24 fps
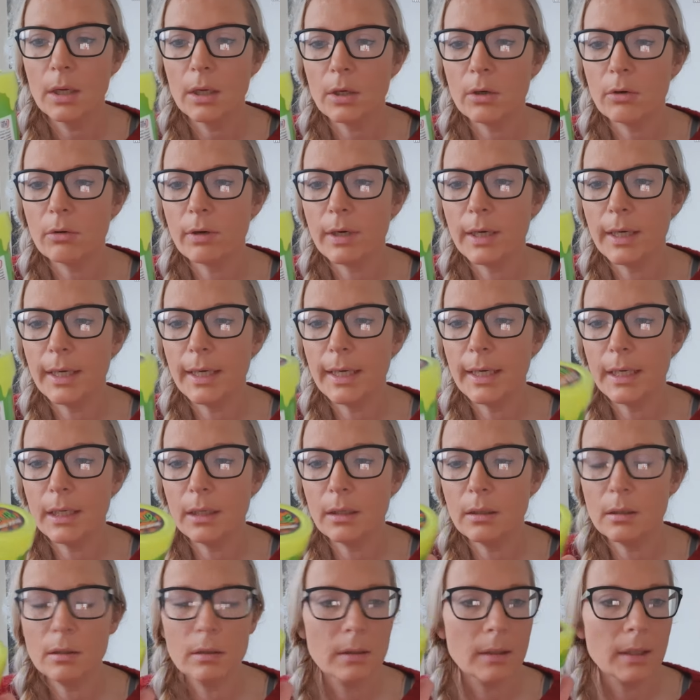
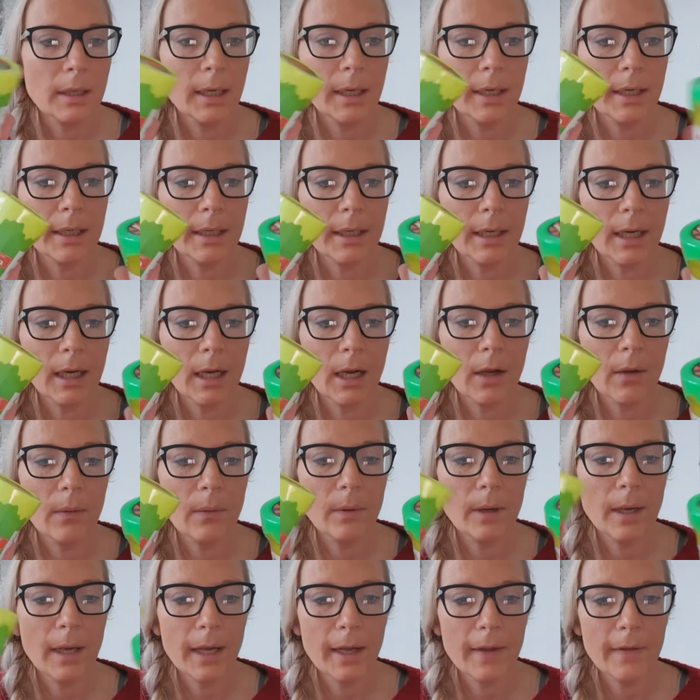green and a
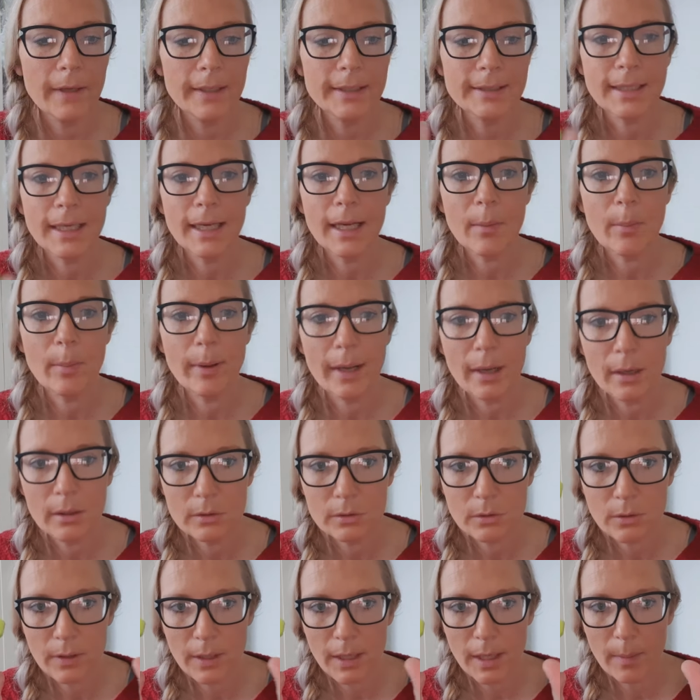yellow, and they say a
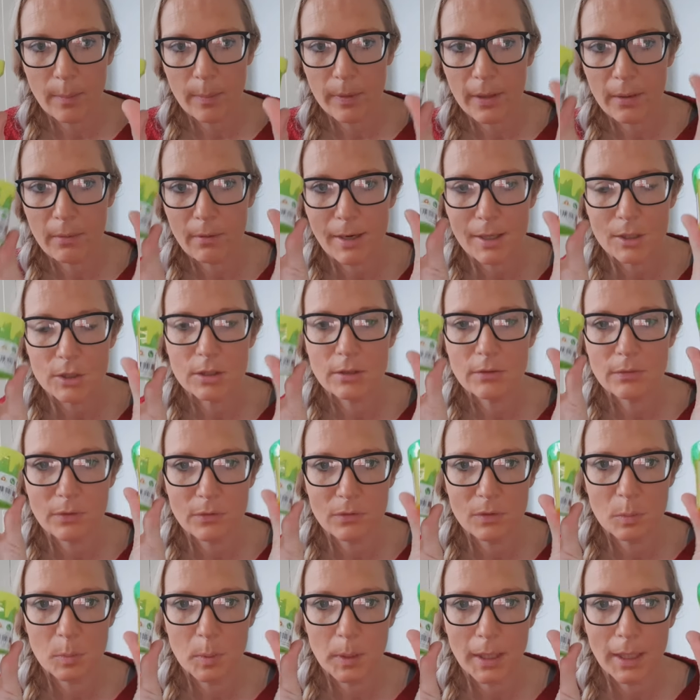pound on there, but they were actually
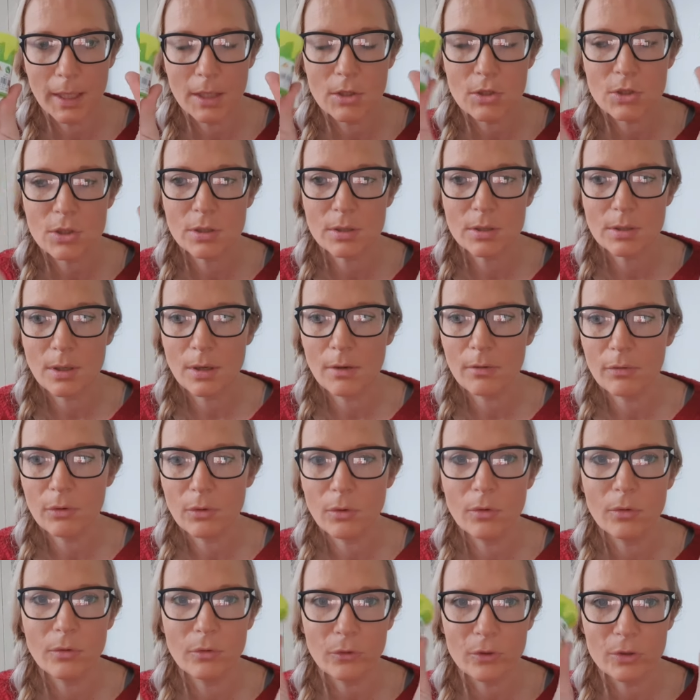50p each. So I
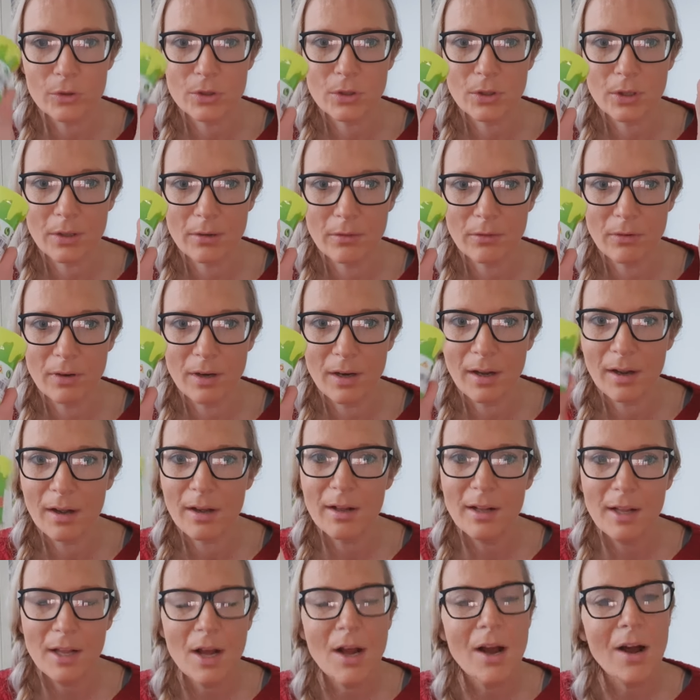thought for a stocking
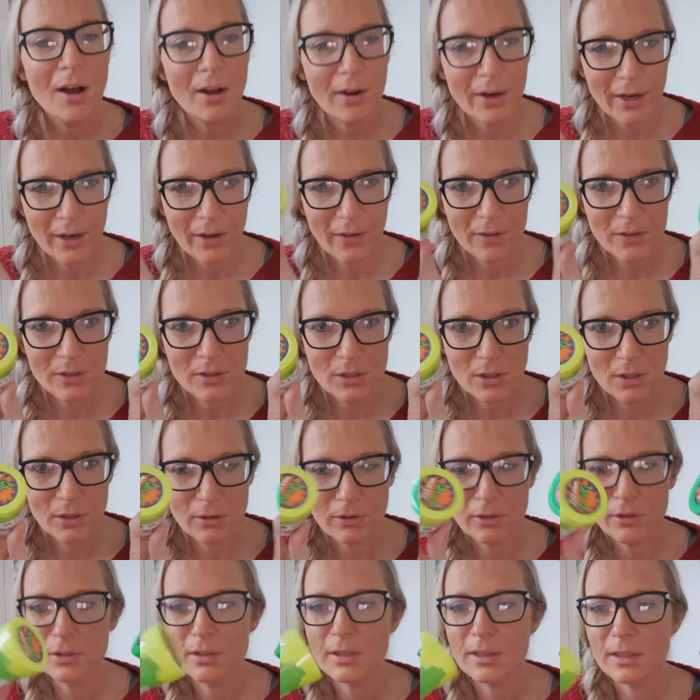filler, I'll get her the two,
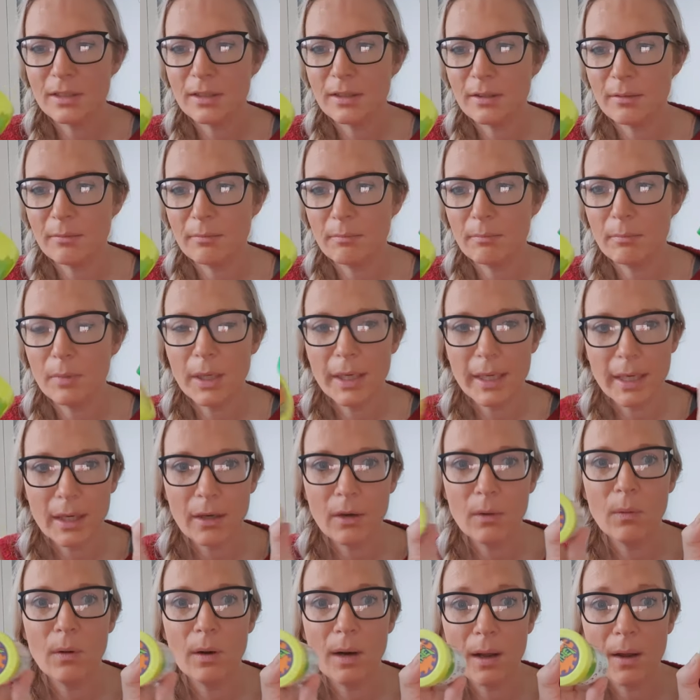because my
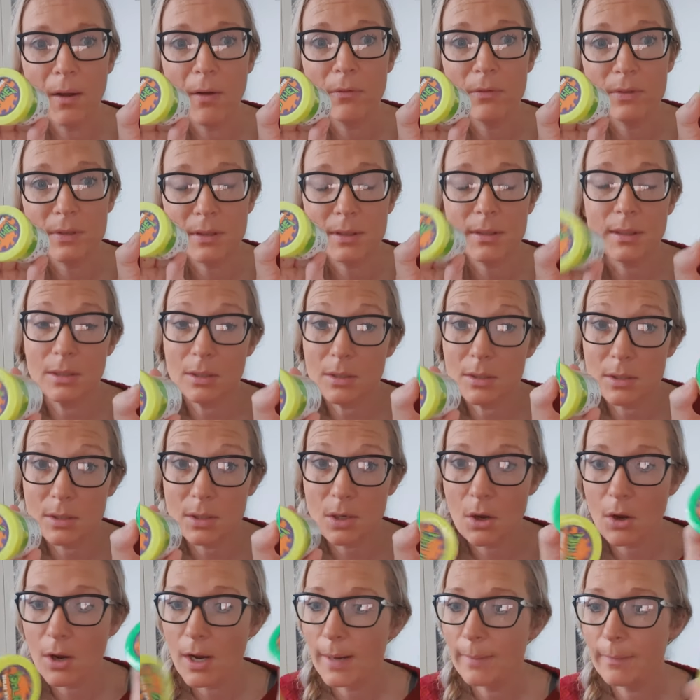girl loves
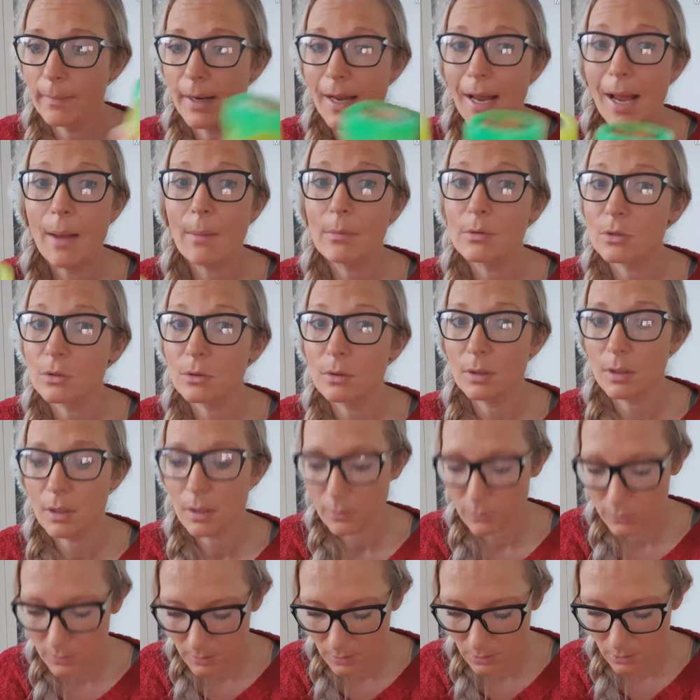slime, absolutely
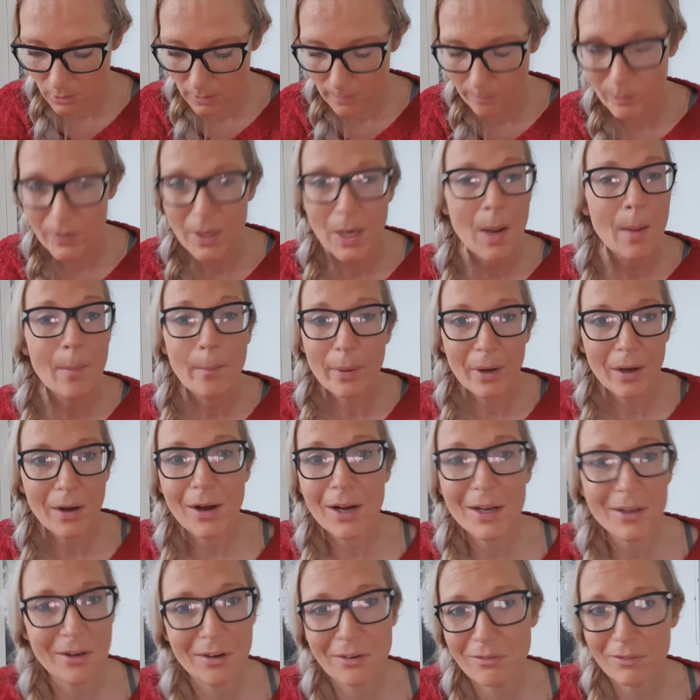loves slime. But
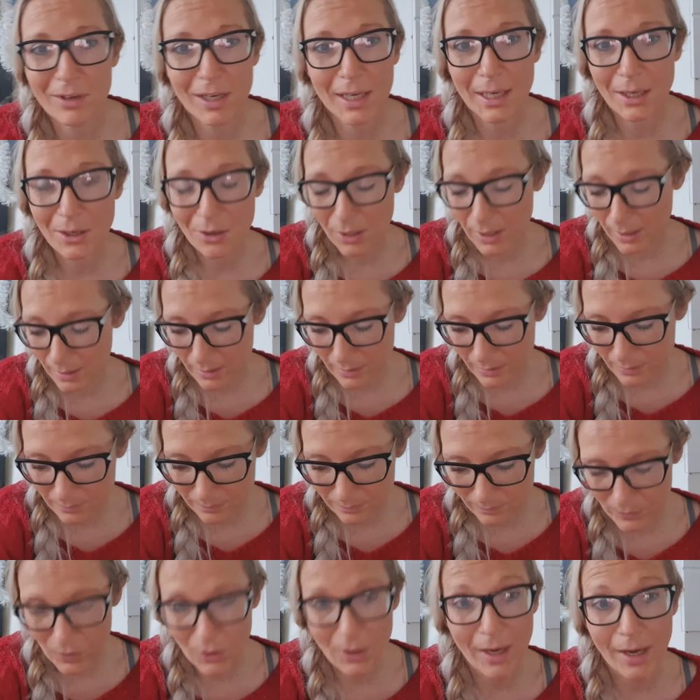I don't really like
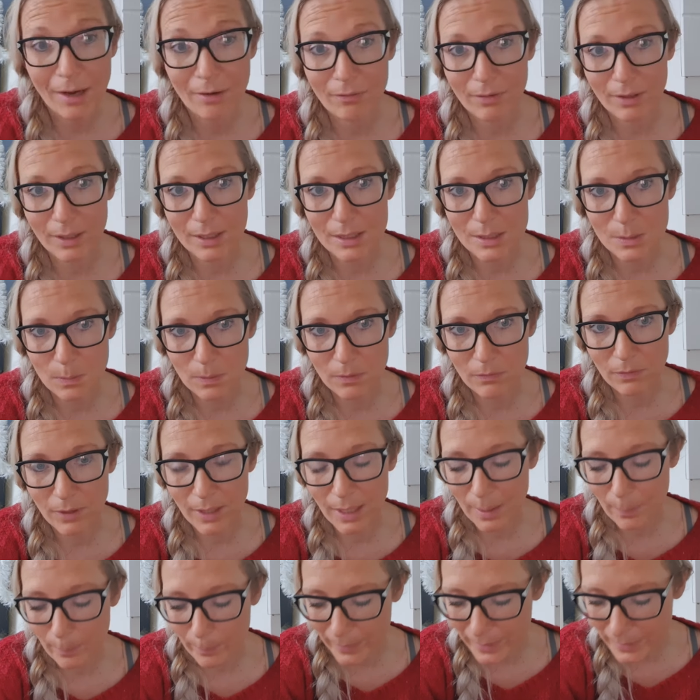her having it, to be
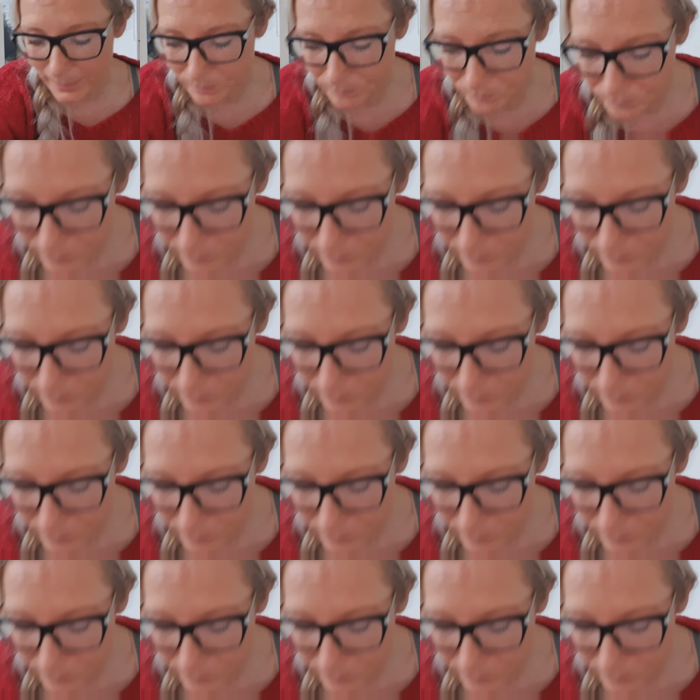fair. But